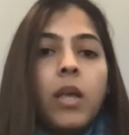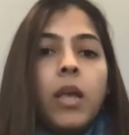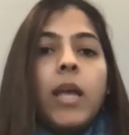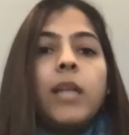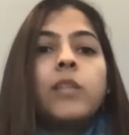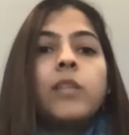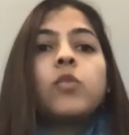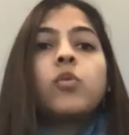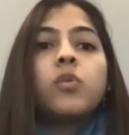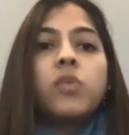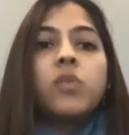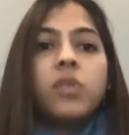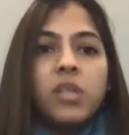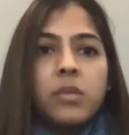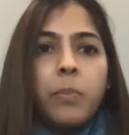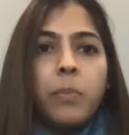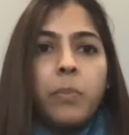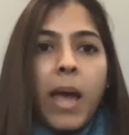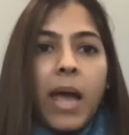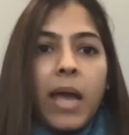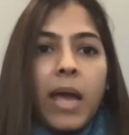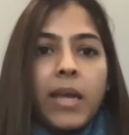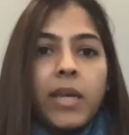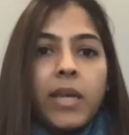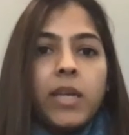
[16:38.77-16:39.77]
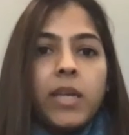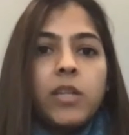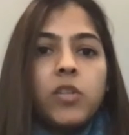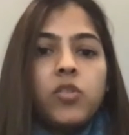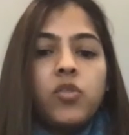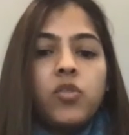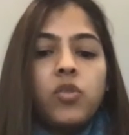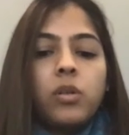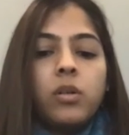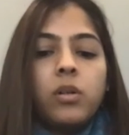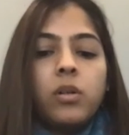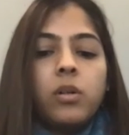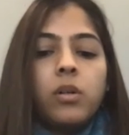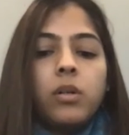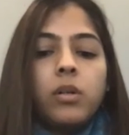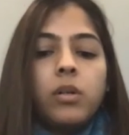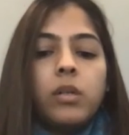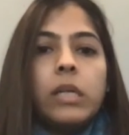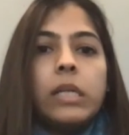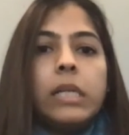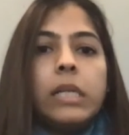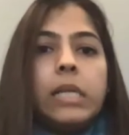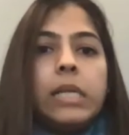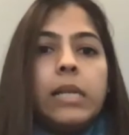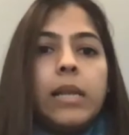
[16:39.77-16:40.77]
And so this package
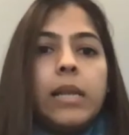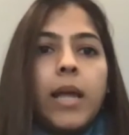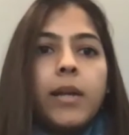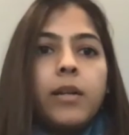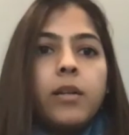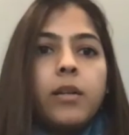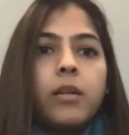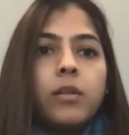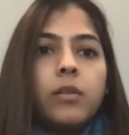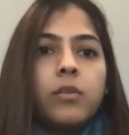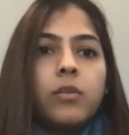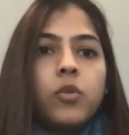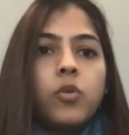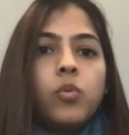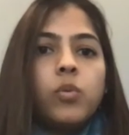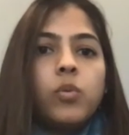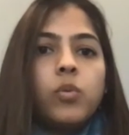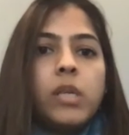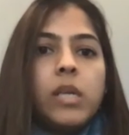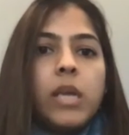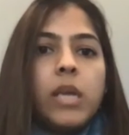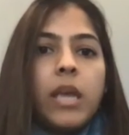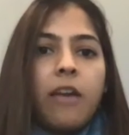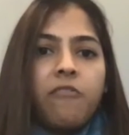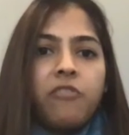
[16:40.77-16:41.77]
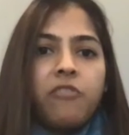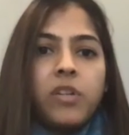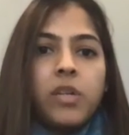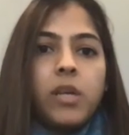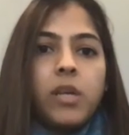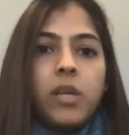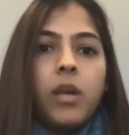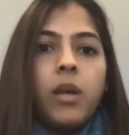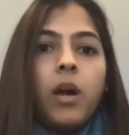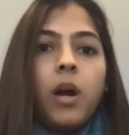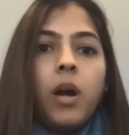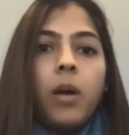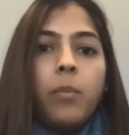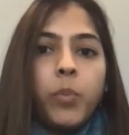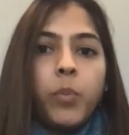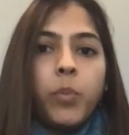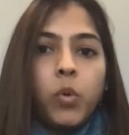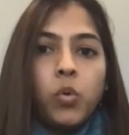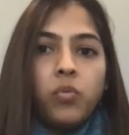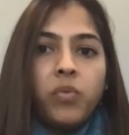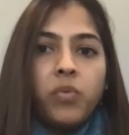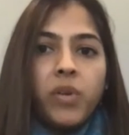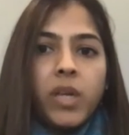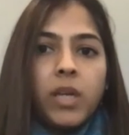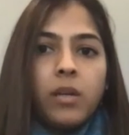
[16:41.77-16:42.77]
really led to the FDA
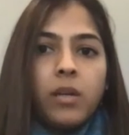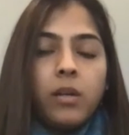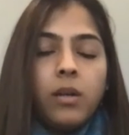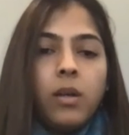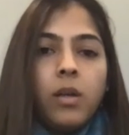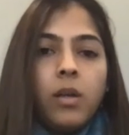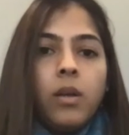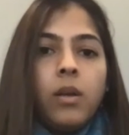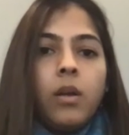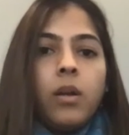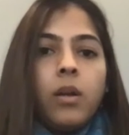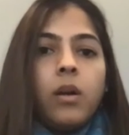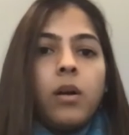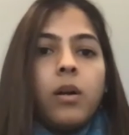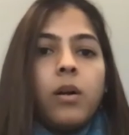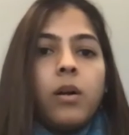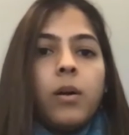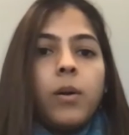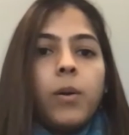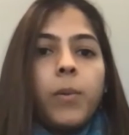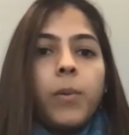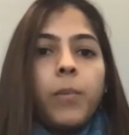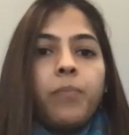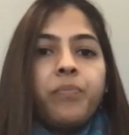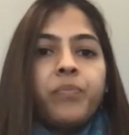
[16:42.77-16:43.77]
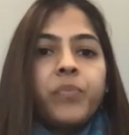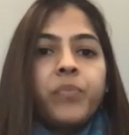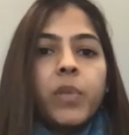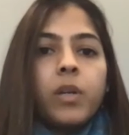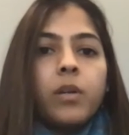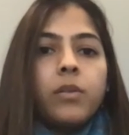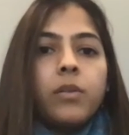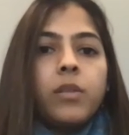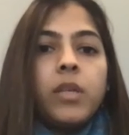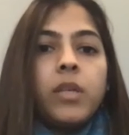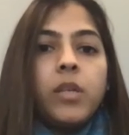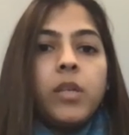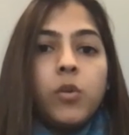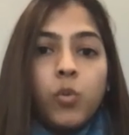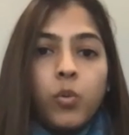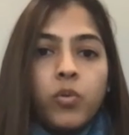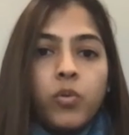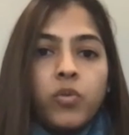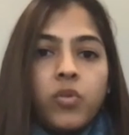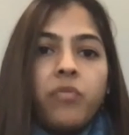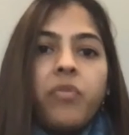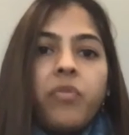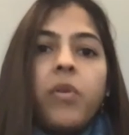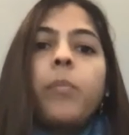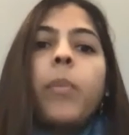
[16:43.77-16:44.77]
approving the
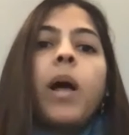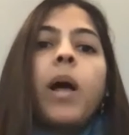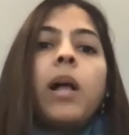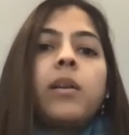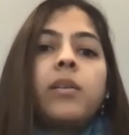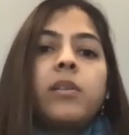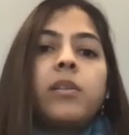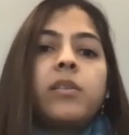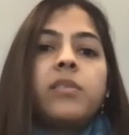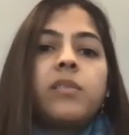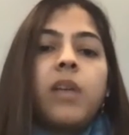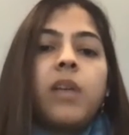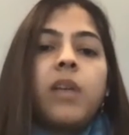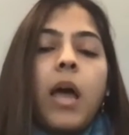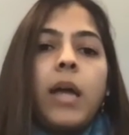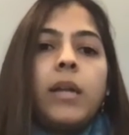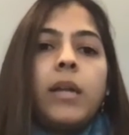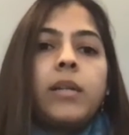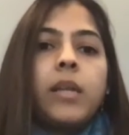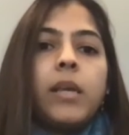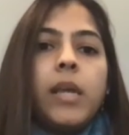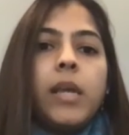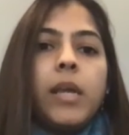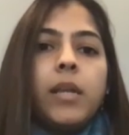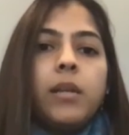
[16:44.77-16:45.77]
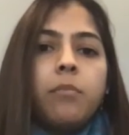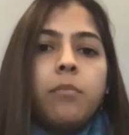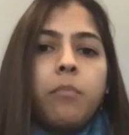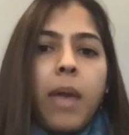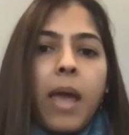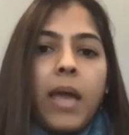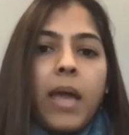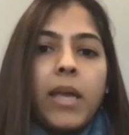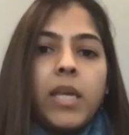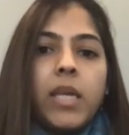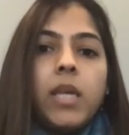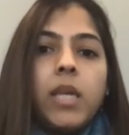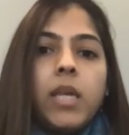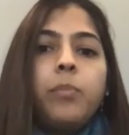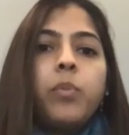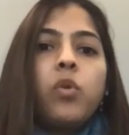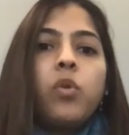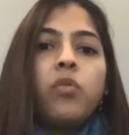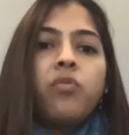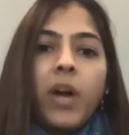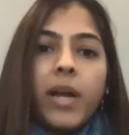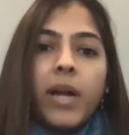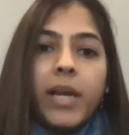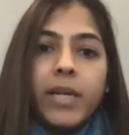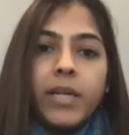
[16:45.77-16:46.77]
use of epalrestat in Maggie,
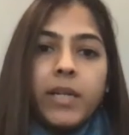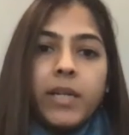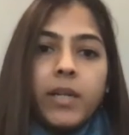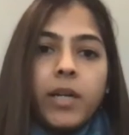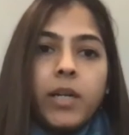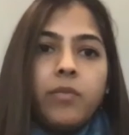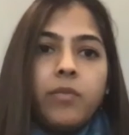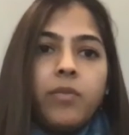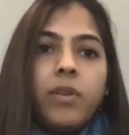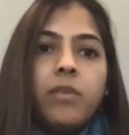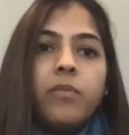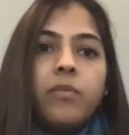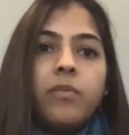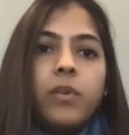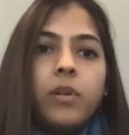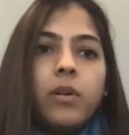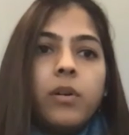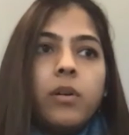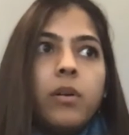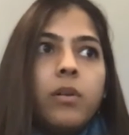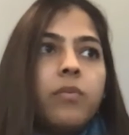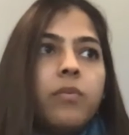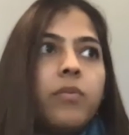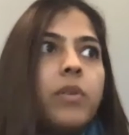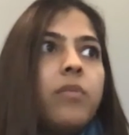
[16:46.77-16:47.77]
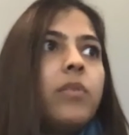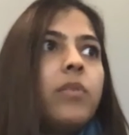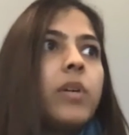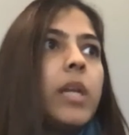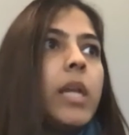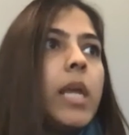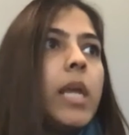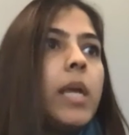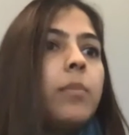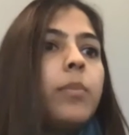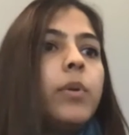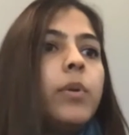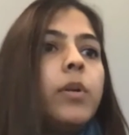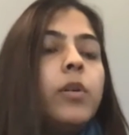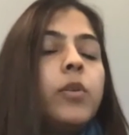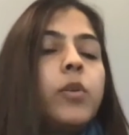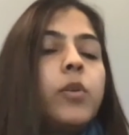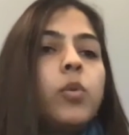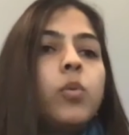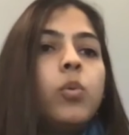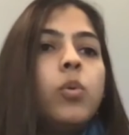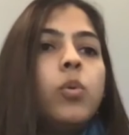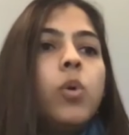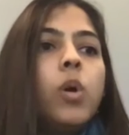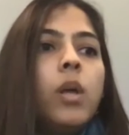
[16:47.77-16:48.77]
provided we were able
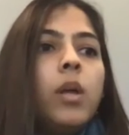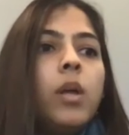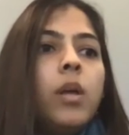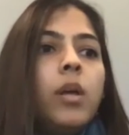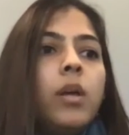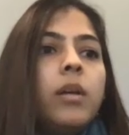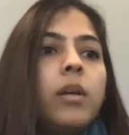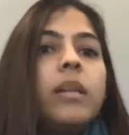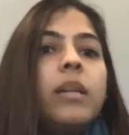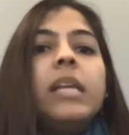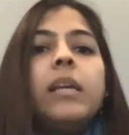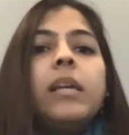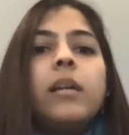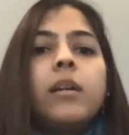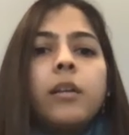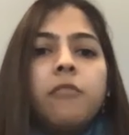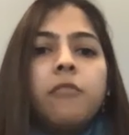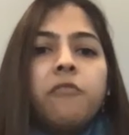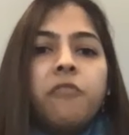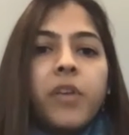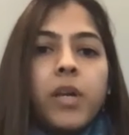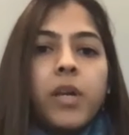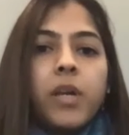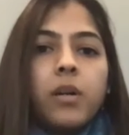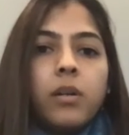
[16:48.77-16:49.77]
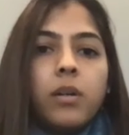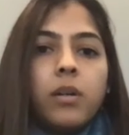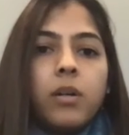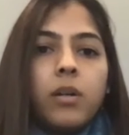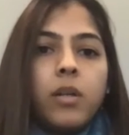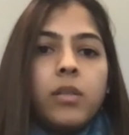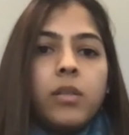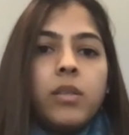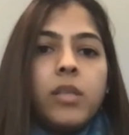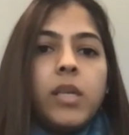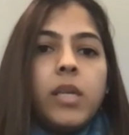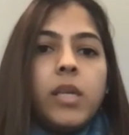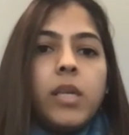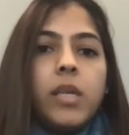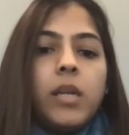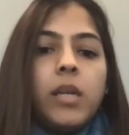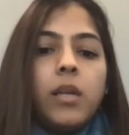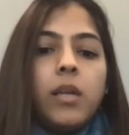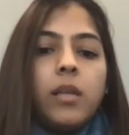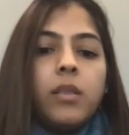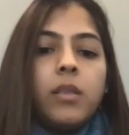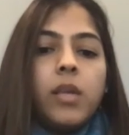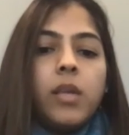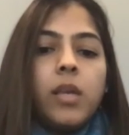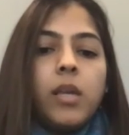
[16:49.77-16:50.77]
to reconfigure the
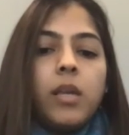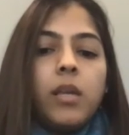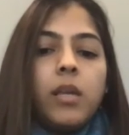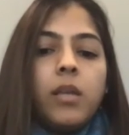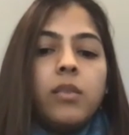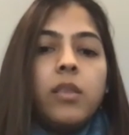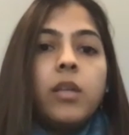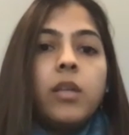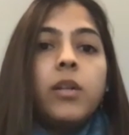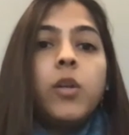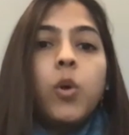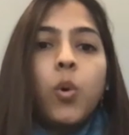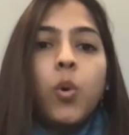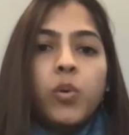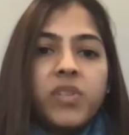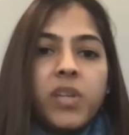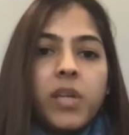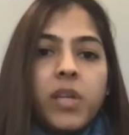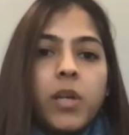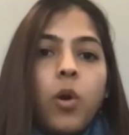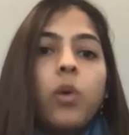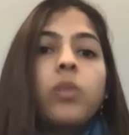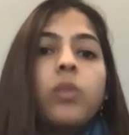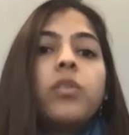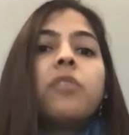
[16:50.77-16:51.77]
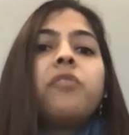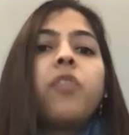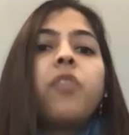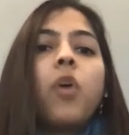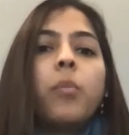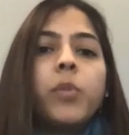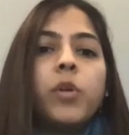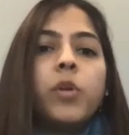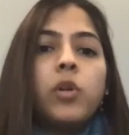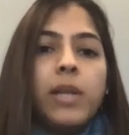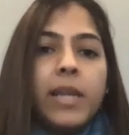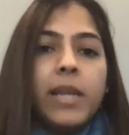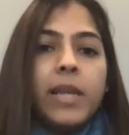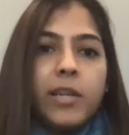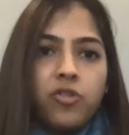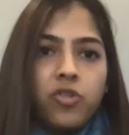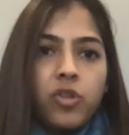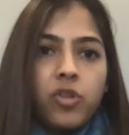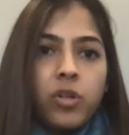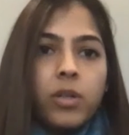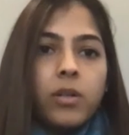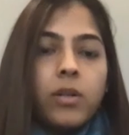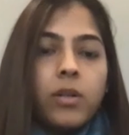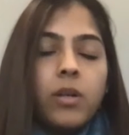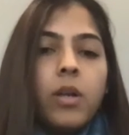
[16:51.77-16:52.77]
dosing or the
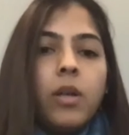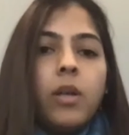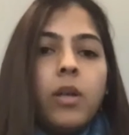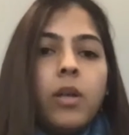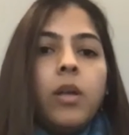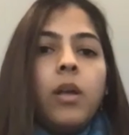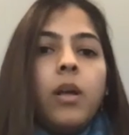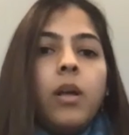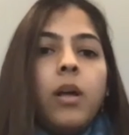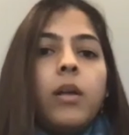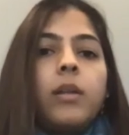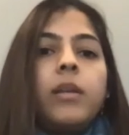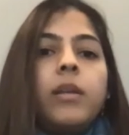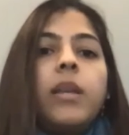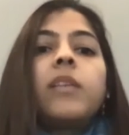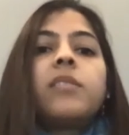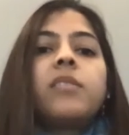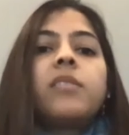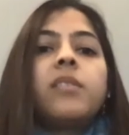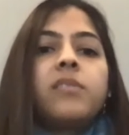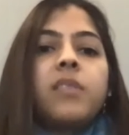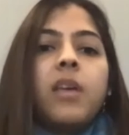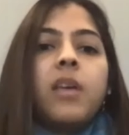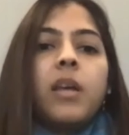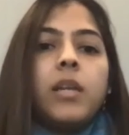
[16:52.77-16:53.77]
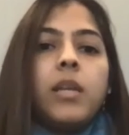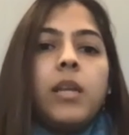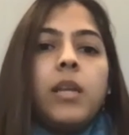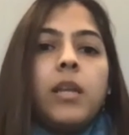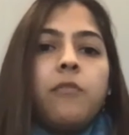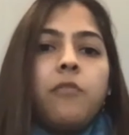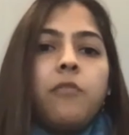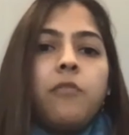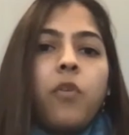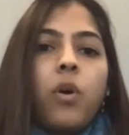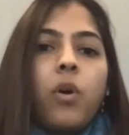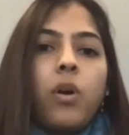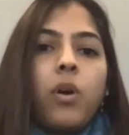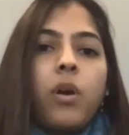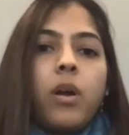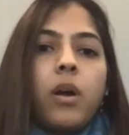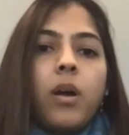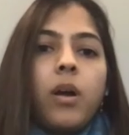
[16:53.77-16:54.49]
formulation necessary for